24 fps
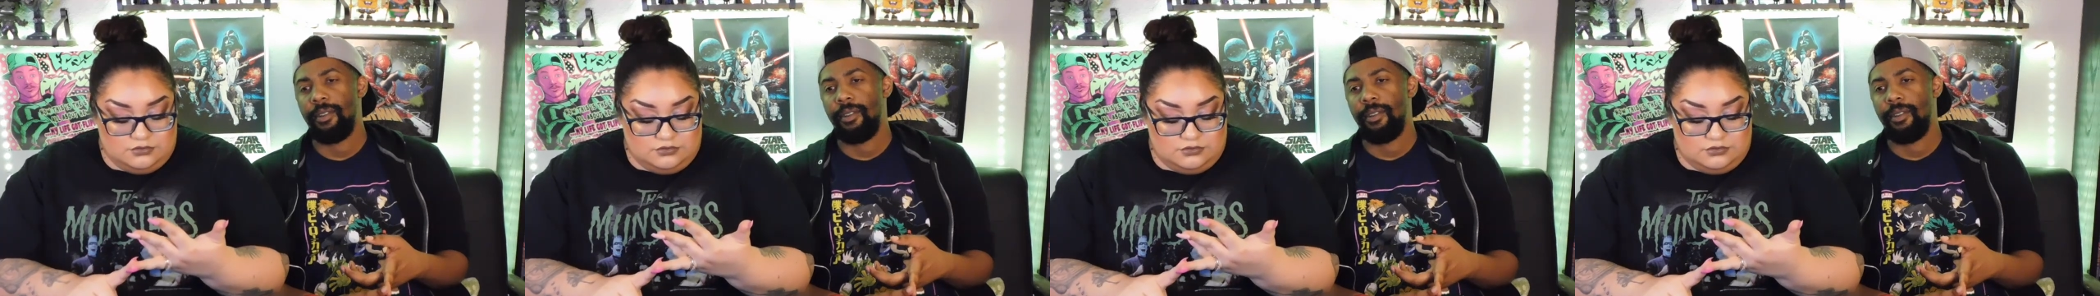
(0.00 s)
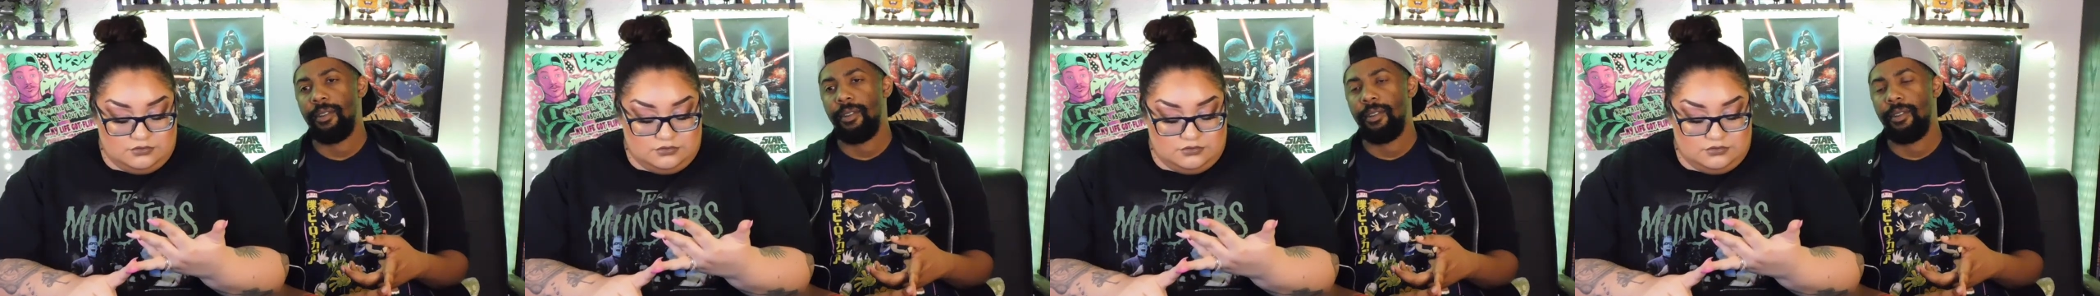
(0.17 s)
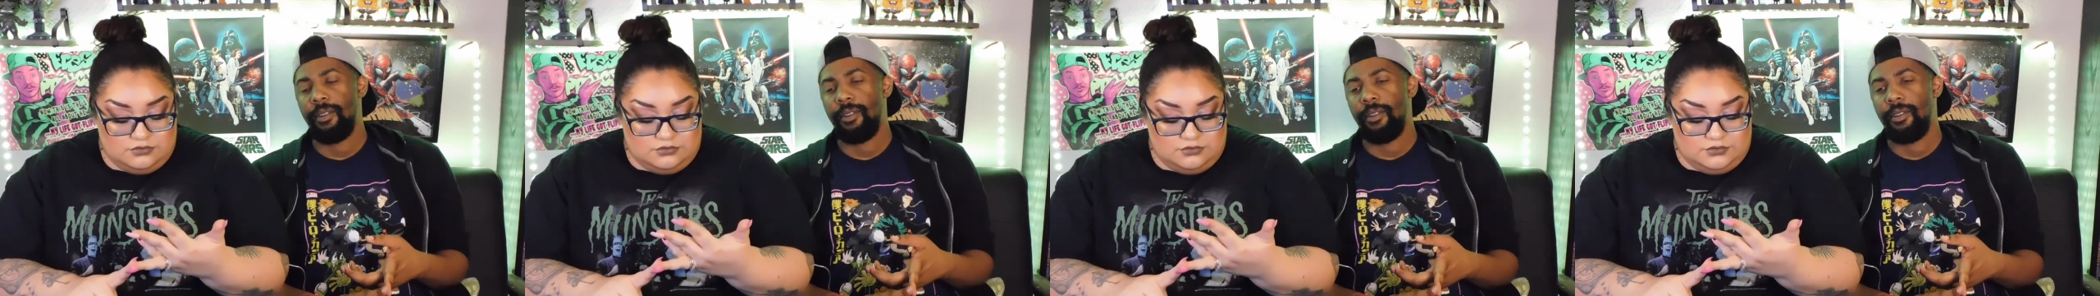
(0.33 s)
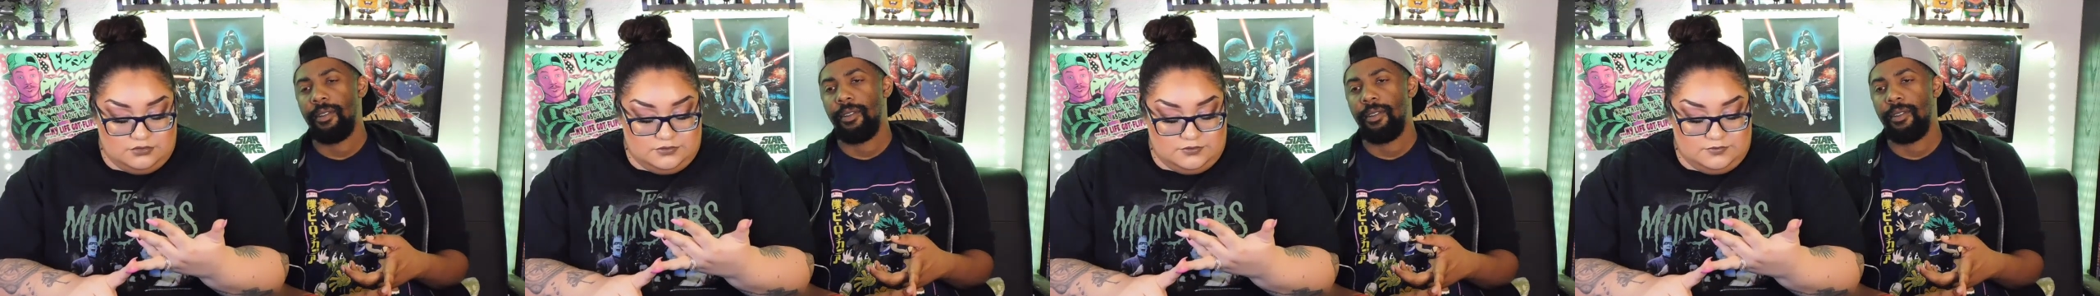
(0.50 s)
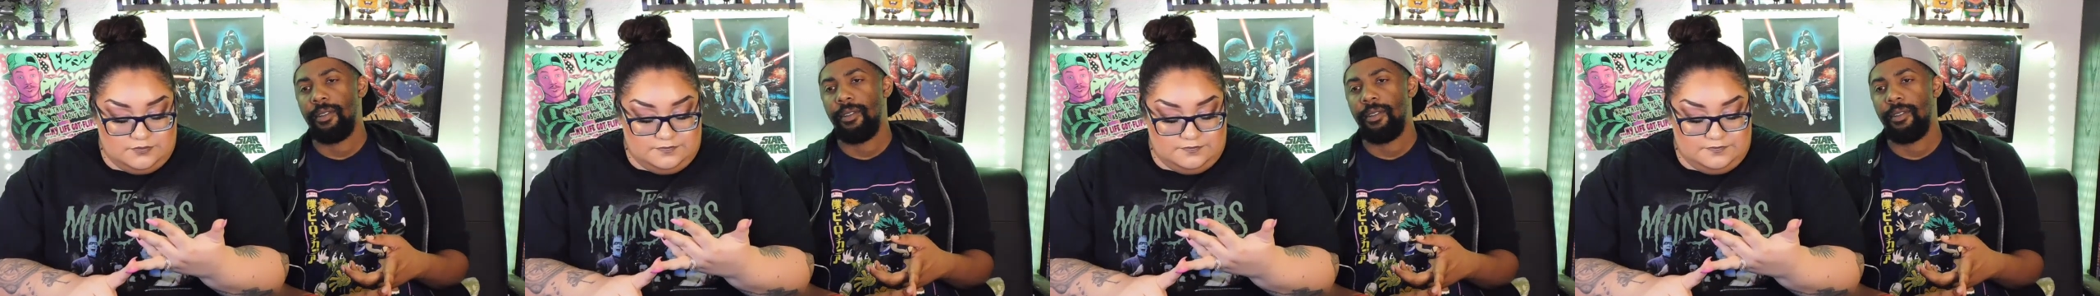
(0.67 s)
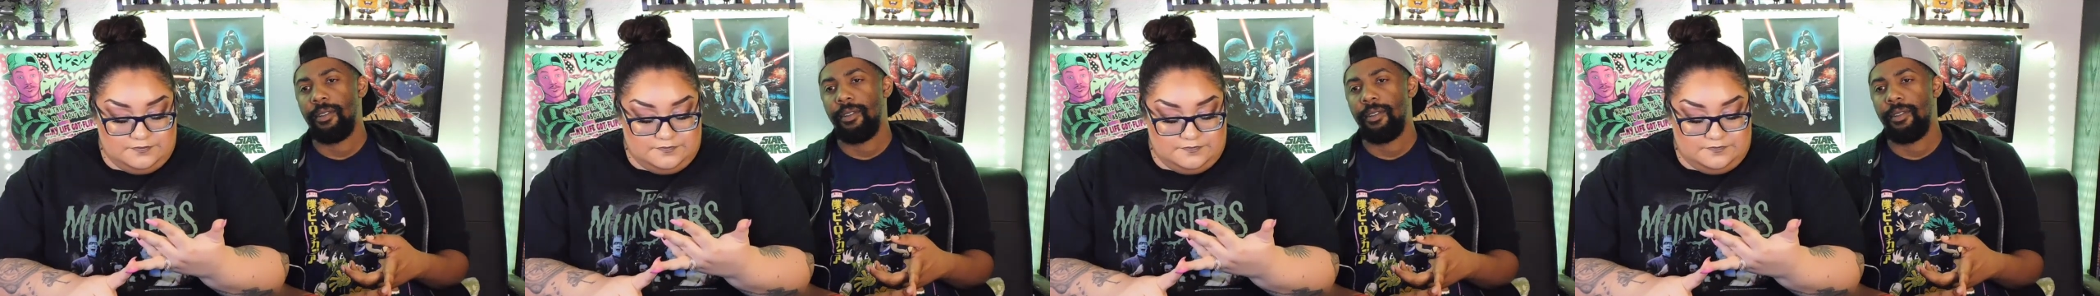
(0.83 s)

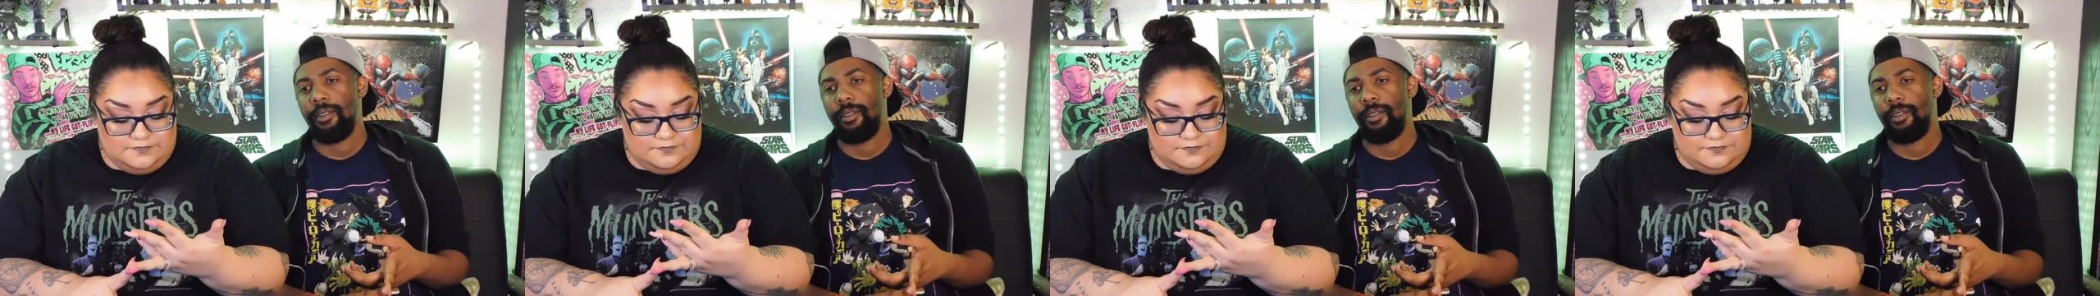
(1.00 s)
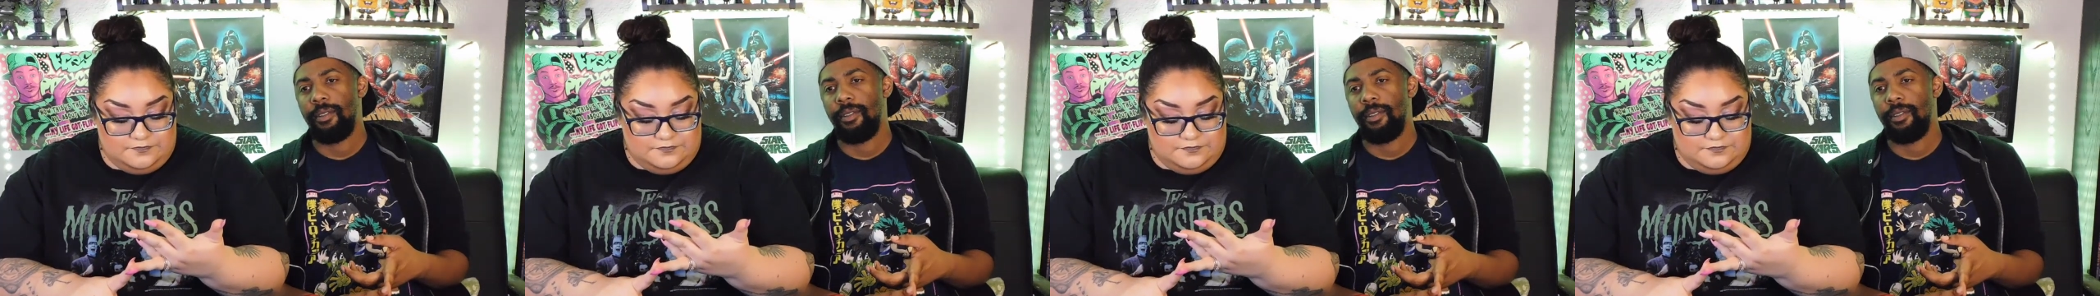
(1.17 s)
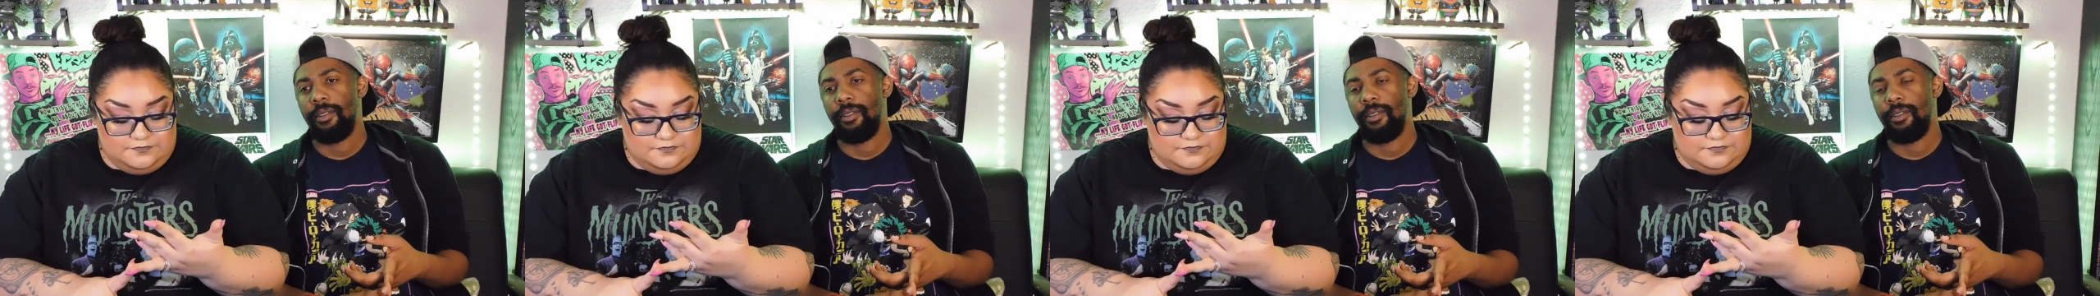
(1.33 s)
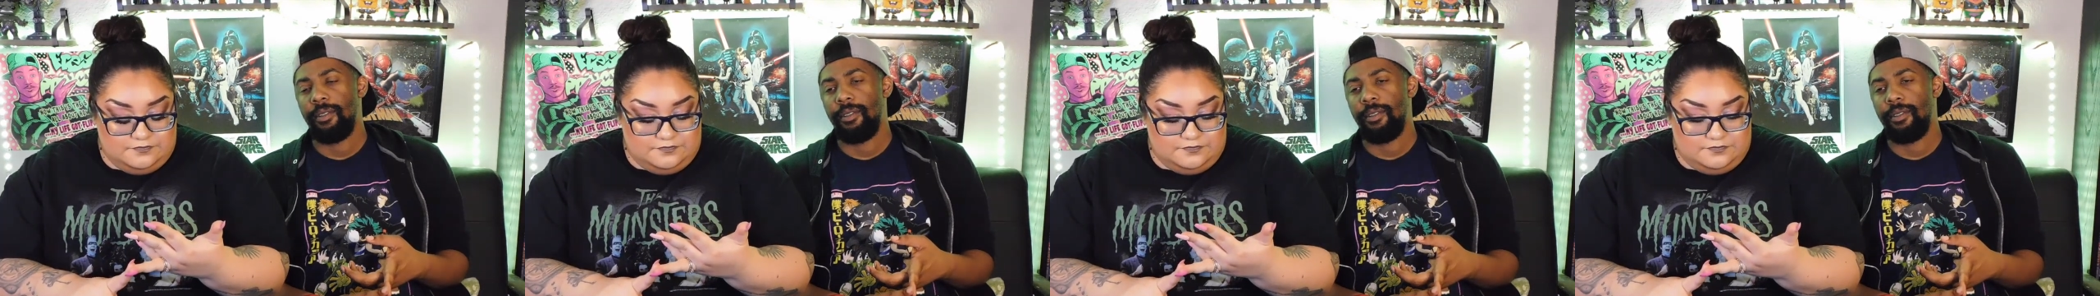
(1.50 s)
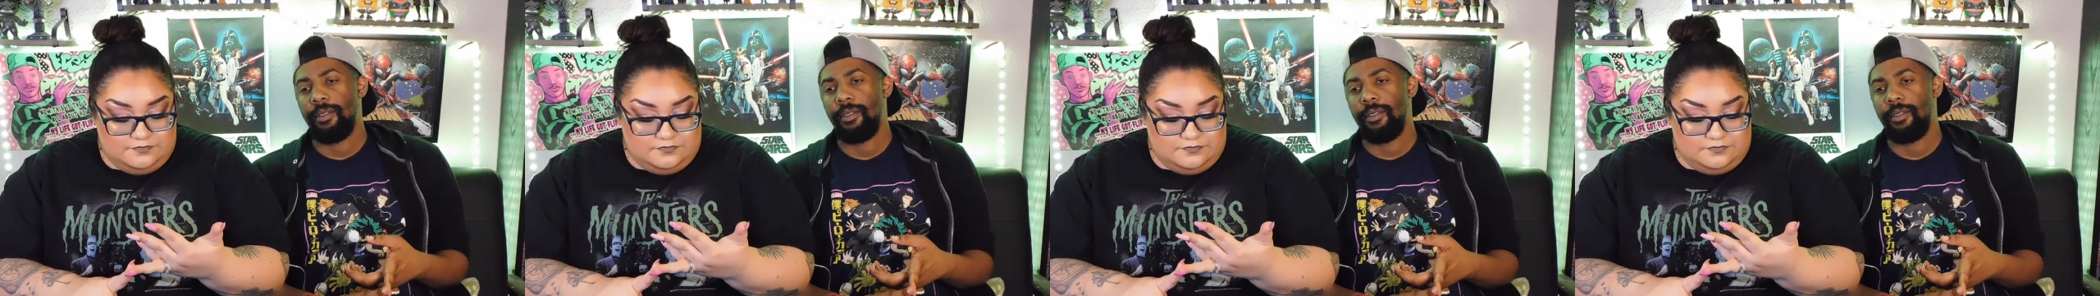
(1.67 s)
No one is speaking in this clip.